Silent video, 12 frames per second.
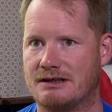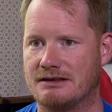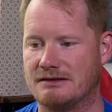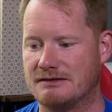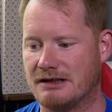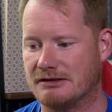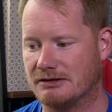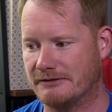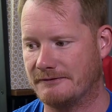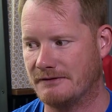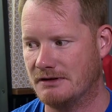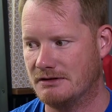and a lot
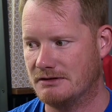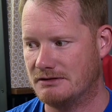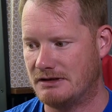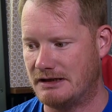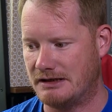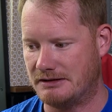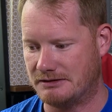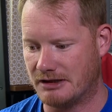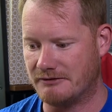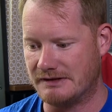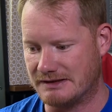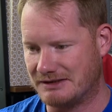of
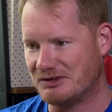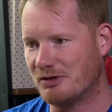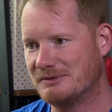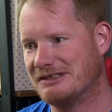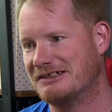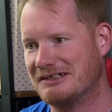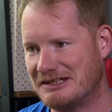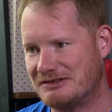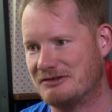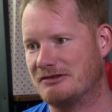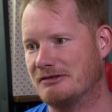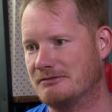countries adopted it
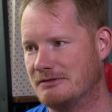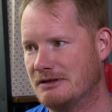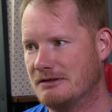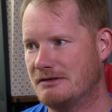into